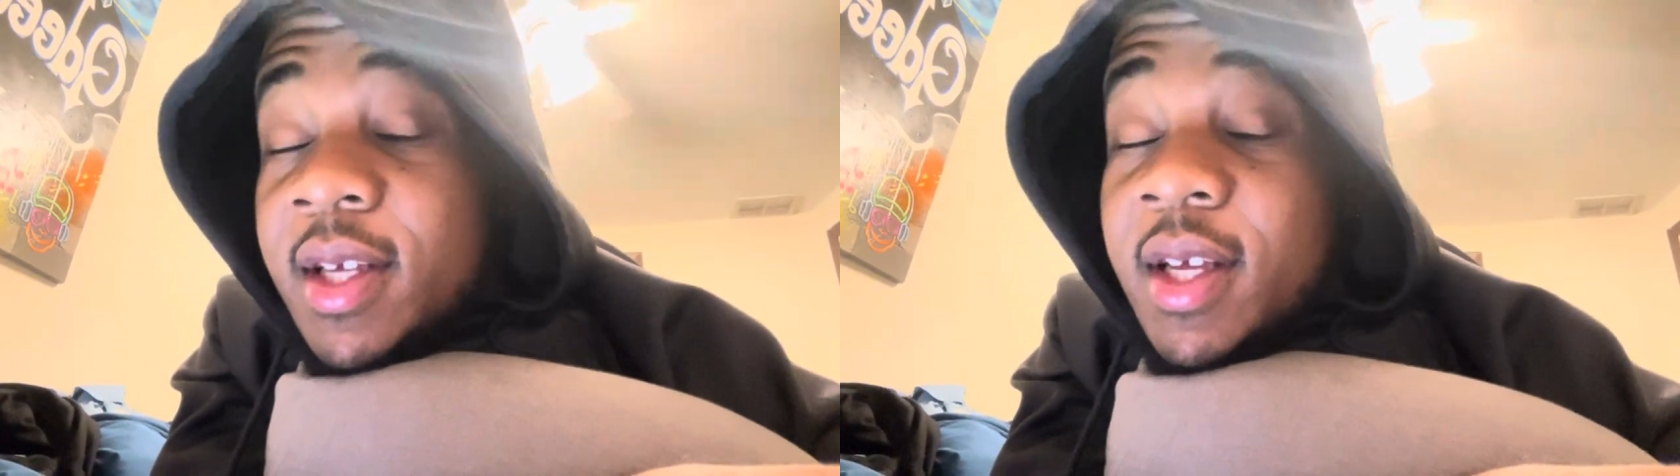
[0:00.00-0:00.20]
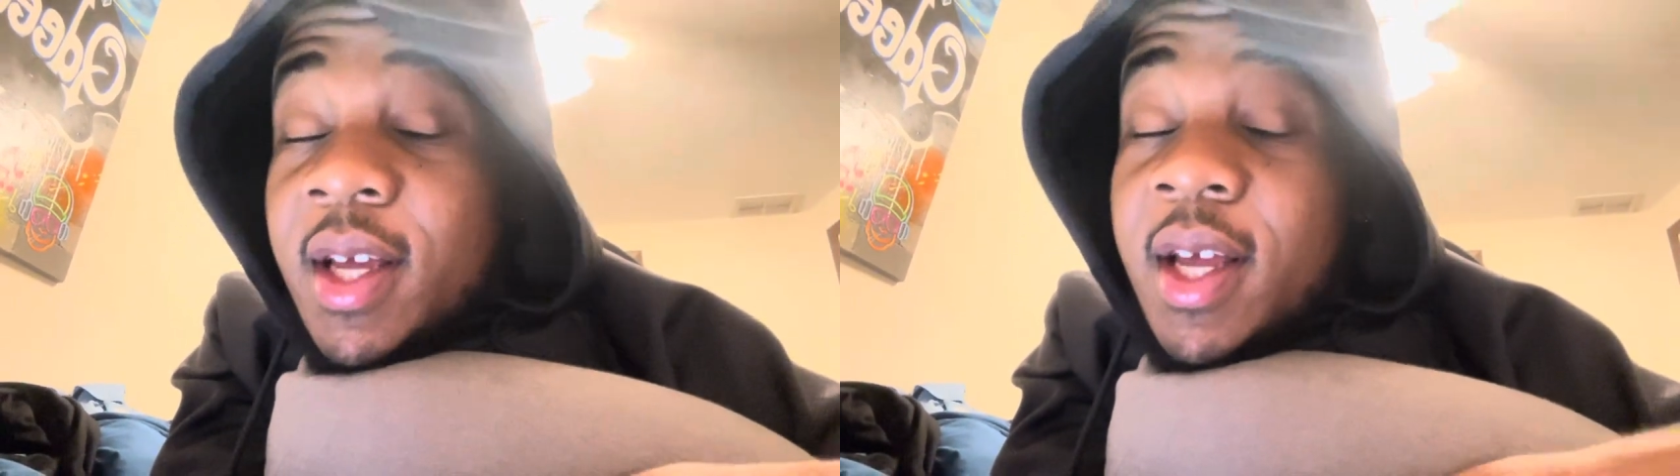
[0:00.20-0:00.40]

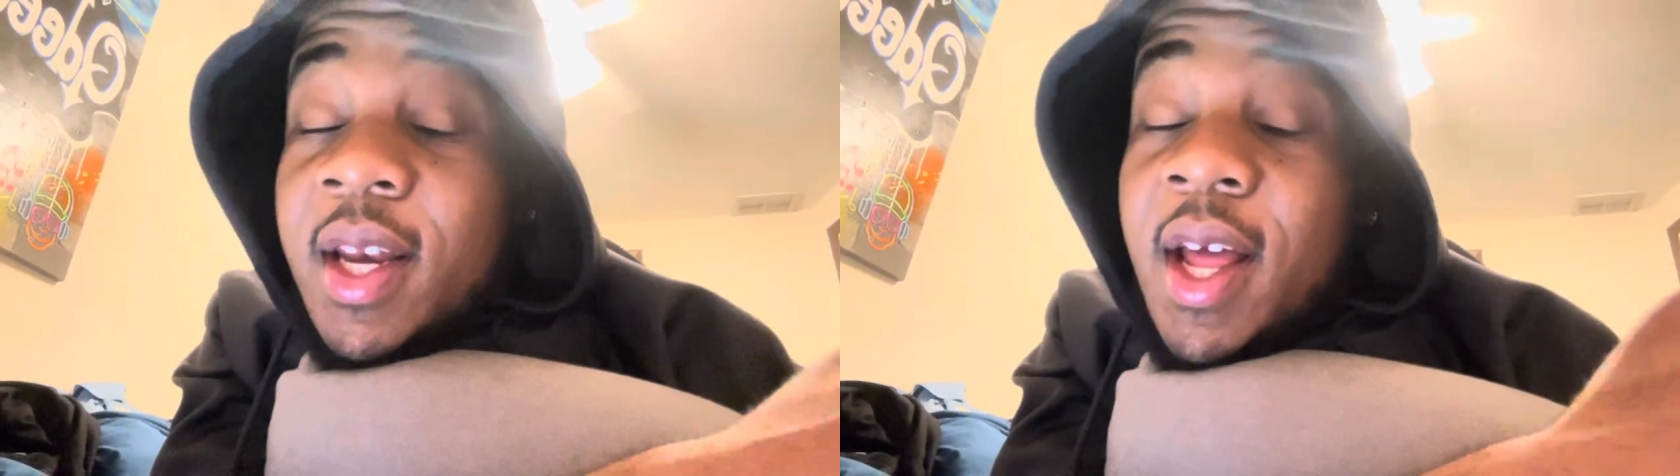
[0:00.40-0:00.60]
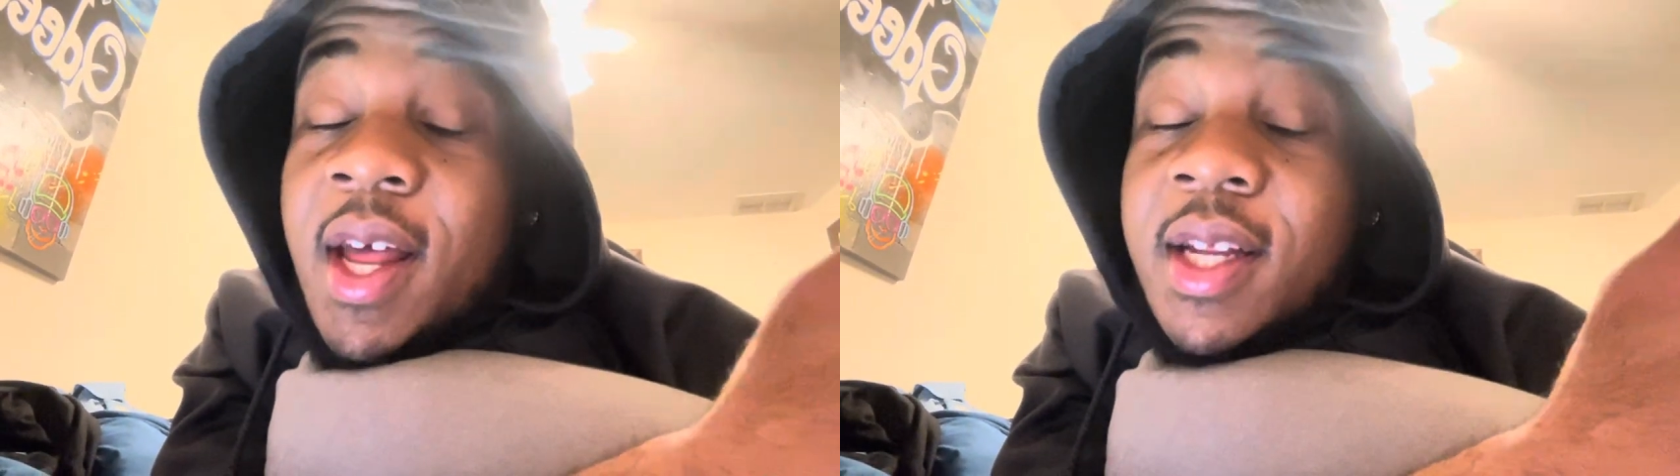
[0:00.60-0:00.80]
And
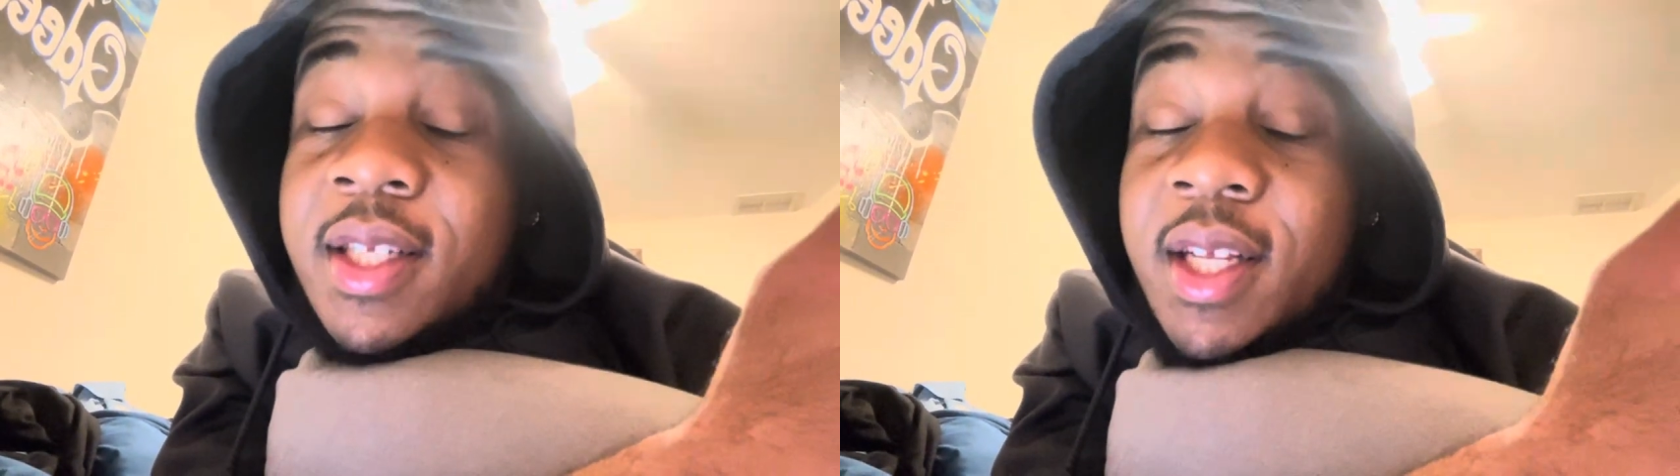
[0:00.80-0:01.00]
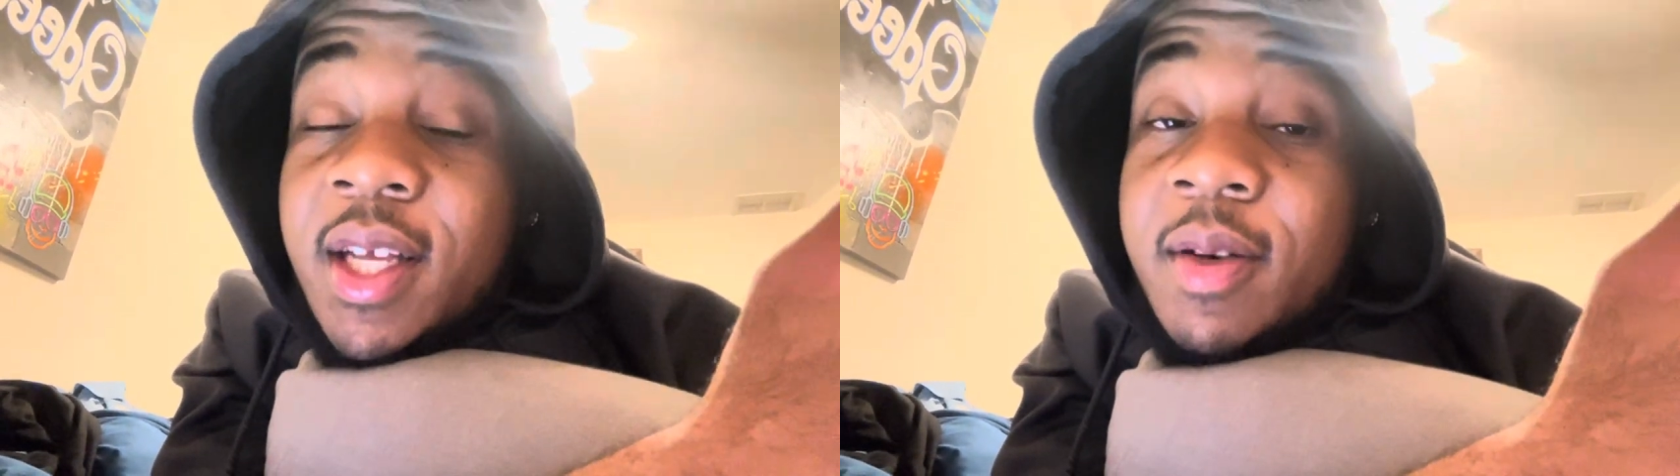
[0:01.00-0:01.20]
that is
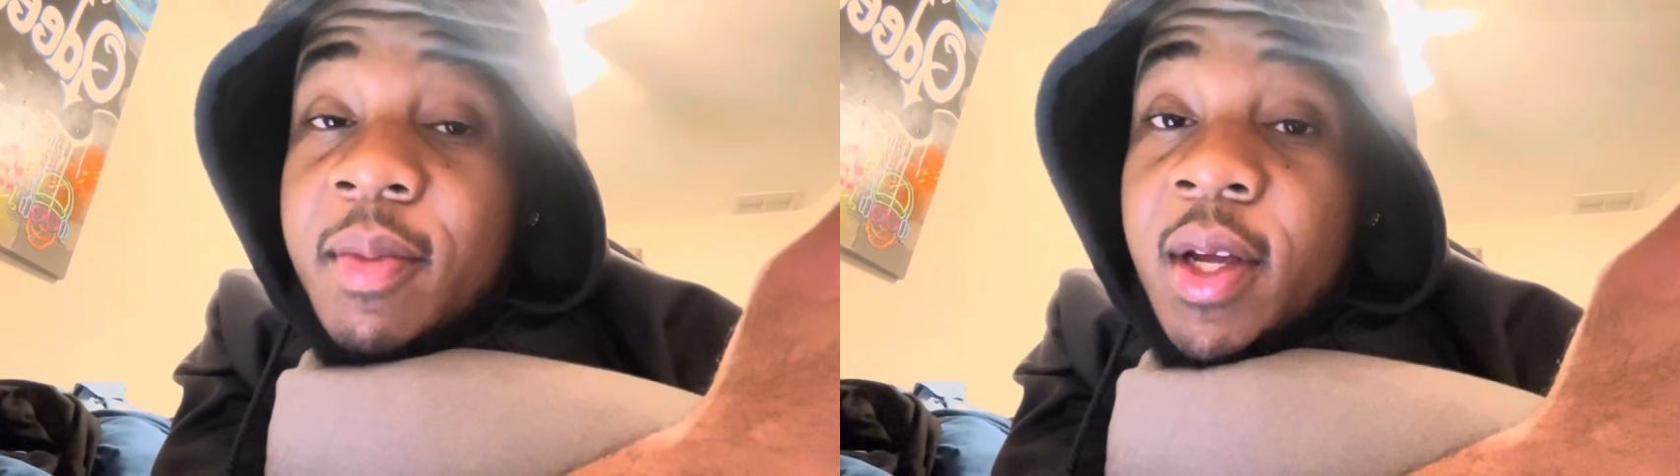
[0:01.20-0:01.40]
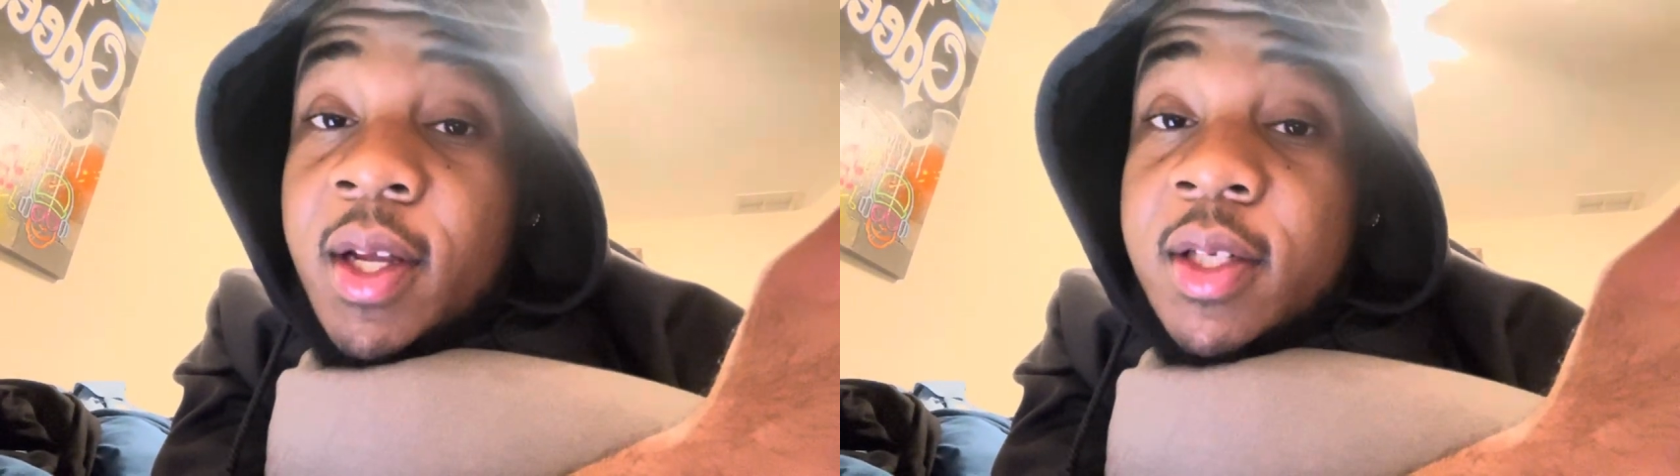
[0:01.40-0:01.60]
it, man.